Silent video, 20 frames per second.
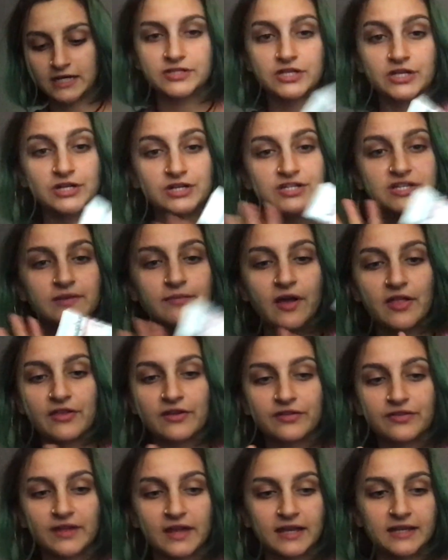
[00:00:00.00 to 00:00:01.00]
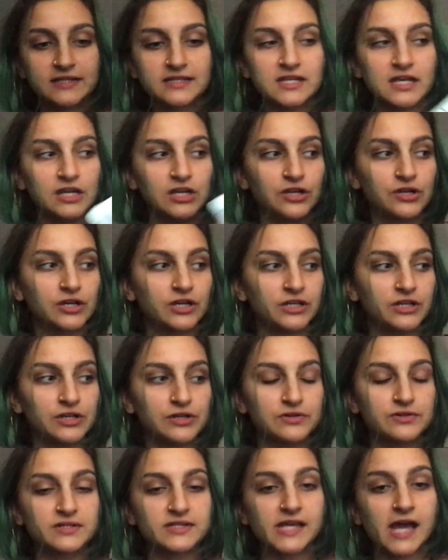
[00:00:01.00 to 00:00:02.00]
There's some other things that you could
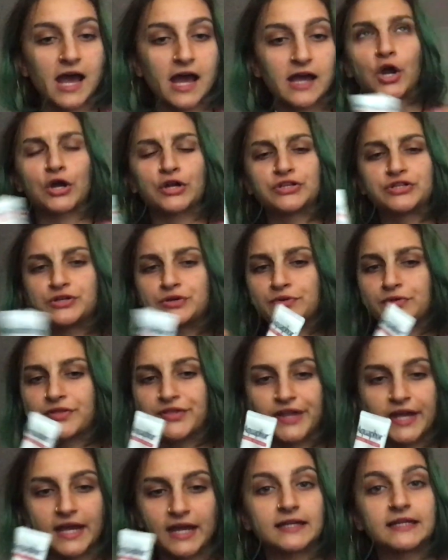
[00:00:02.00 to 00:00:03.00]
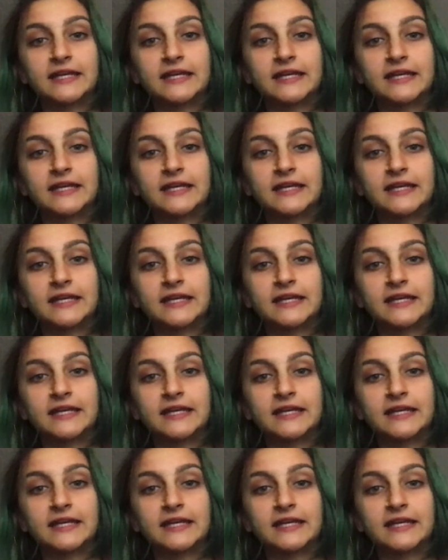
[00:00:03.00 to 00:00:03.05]
use that are too thick,